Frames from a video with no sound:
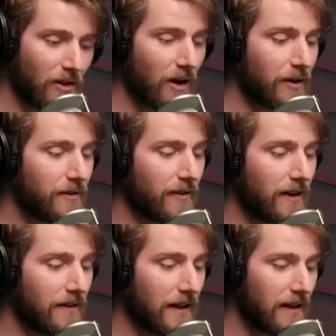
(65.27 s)
cards
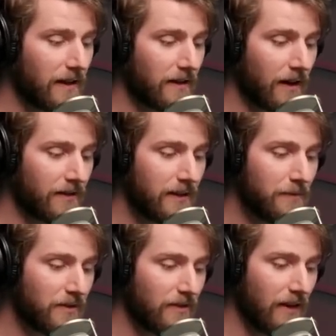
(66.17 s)
that they
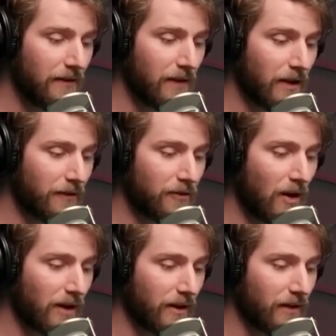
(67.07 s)
seem to still have a lot of
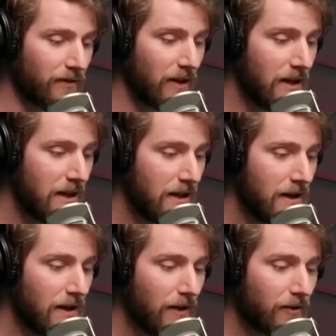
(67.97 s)
stock of.
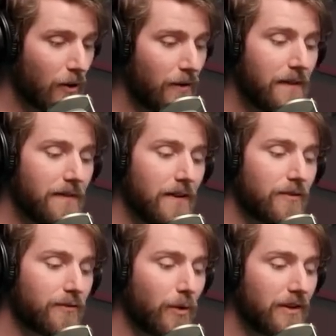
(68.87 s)
So then this
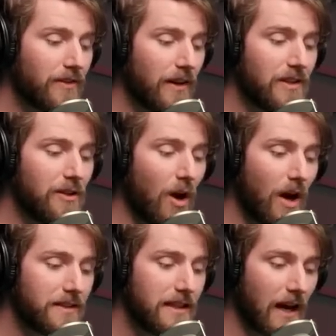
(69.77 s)
4070
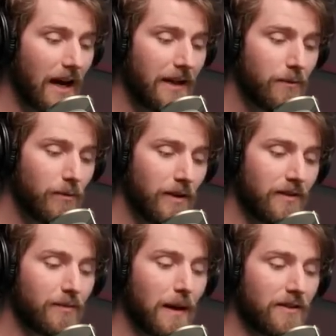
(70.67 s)
non-Ti
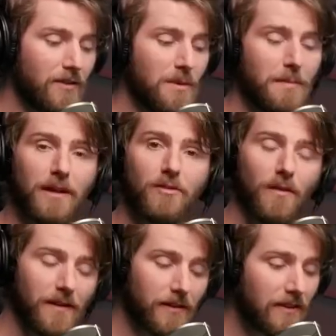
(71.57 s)
is expected to be based
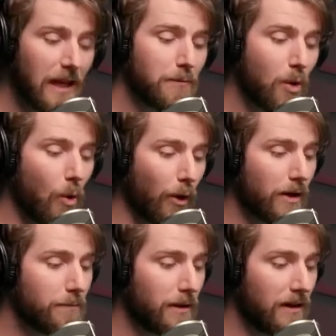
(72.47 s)
on this same
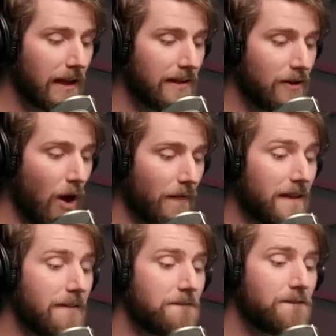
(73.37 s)
core, but likely not
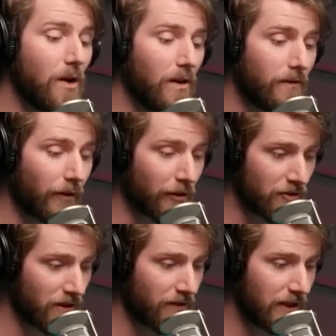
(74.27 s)
the full
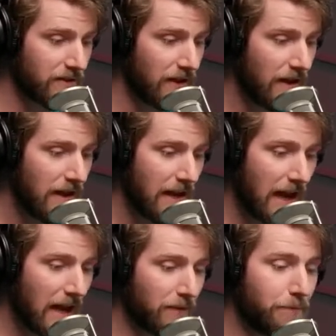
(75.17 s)
version of it.
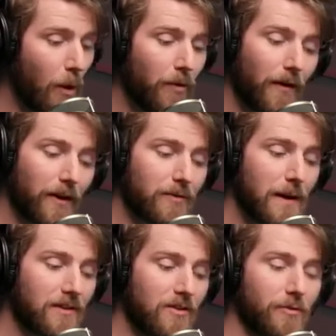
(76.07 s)
And both are
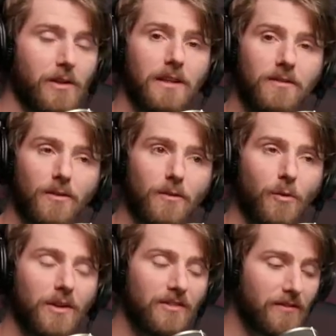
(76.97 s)
expected to release, so
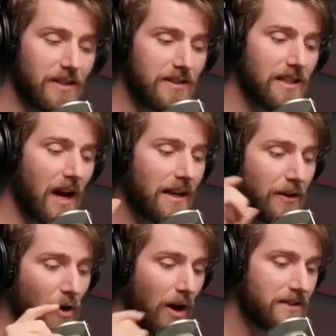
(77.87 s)
4070 Ti
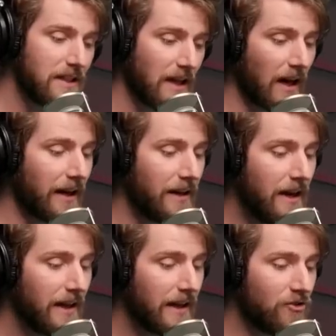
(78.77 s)
and non-Ti,
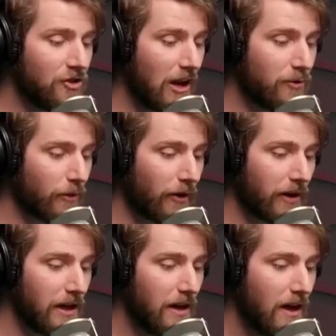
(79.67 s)
in
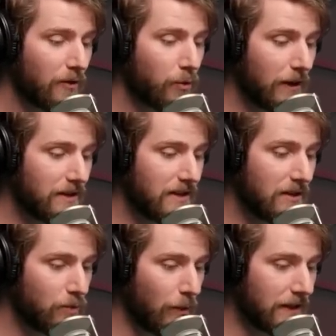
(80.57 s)
January
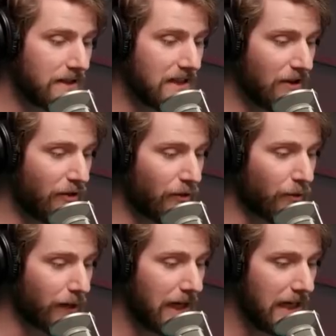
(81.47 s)

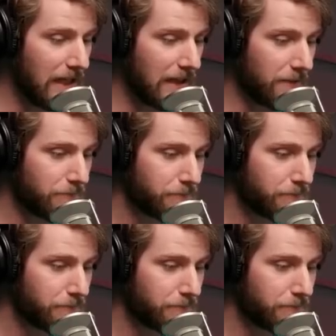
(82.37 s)
2023.